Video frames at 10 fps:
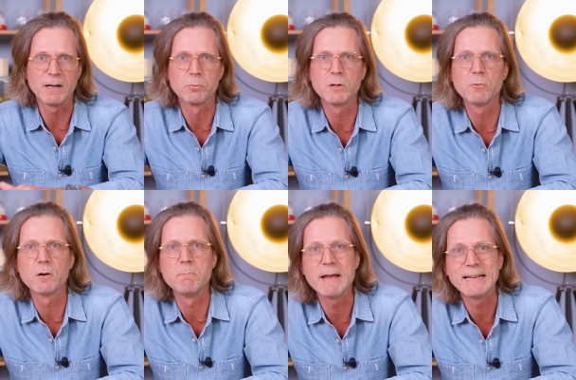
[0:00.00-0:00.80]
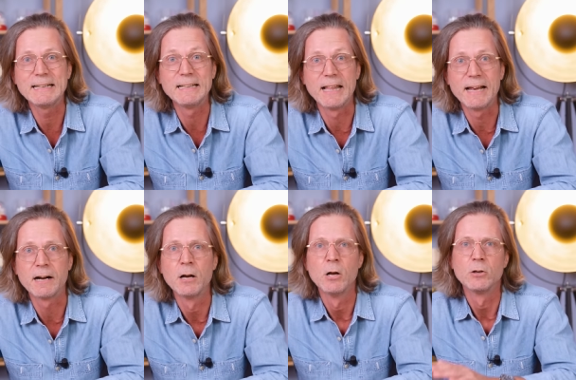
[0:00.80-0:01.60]
but we were mainly
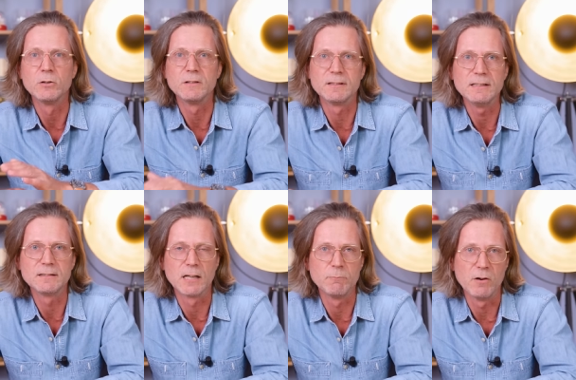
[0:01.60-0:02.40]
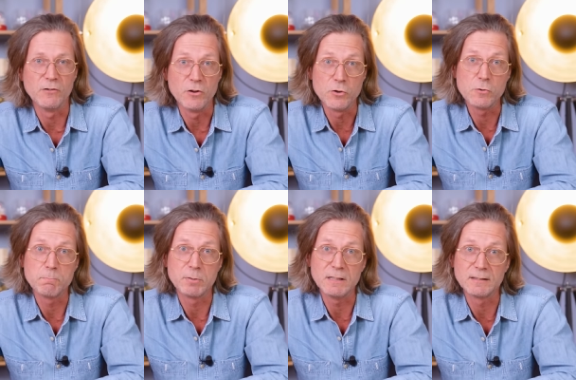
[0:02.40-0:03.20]
there to see some of the new
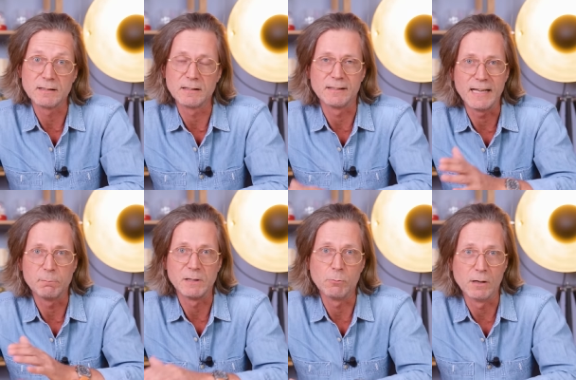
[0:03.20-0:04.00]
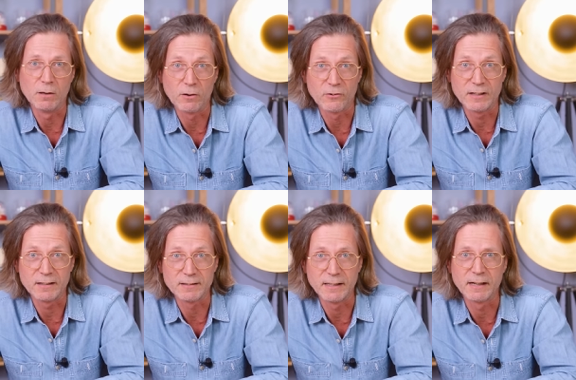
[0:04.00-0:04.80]
pieces AP will launch
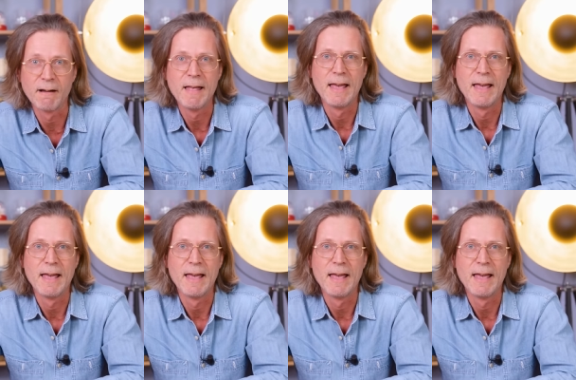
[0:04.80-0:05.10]
this year,